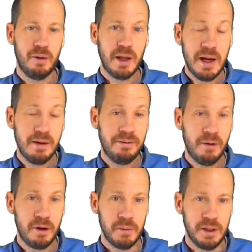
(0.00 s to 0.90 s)
organic
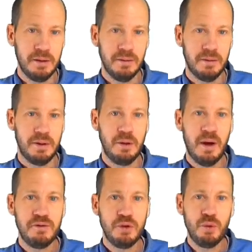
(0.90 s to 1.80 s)
farming, you
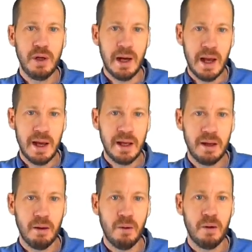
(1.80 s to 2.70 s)
have to
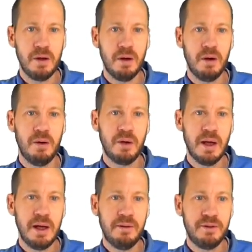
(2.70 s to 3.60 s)
rely on
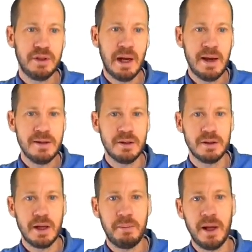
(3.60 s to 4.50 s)
organic
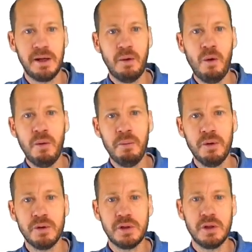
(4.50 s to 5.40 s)
fertilizers, applying
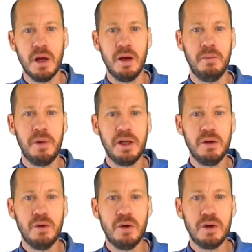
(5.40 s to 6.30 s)
compost,
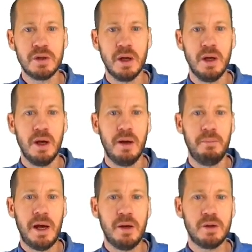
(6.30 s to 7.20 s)
manures,
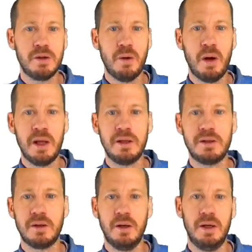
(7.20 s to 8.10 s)

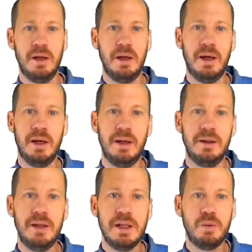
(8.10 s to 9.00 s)
biosolids. Uh, uh,
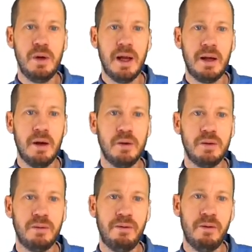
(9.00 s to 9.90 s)
this will
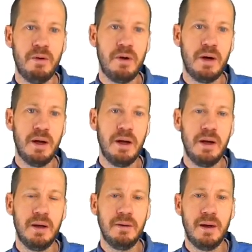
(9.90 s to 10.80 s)
account for
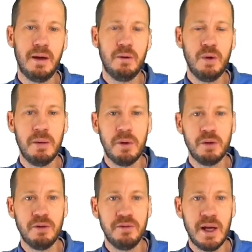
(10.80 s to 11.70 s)
uh, a good
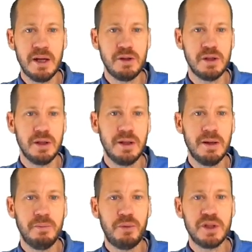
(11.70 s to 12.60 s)
amount of nitrogen.
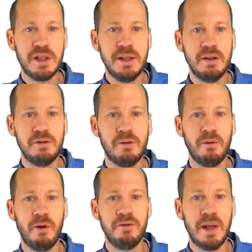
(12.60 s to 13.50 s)
The percentage
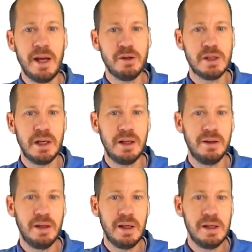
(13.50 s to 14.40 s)
of, of nitrogen
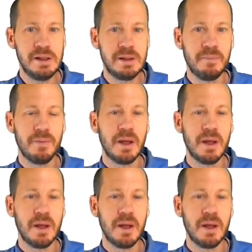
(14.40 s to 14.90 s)
in these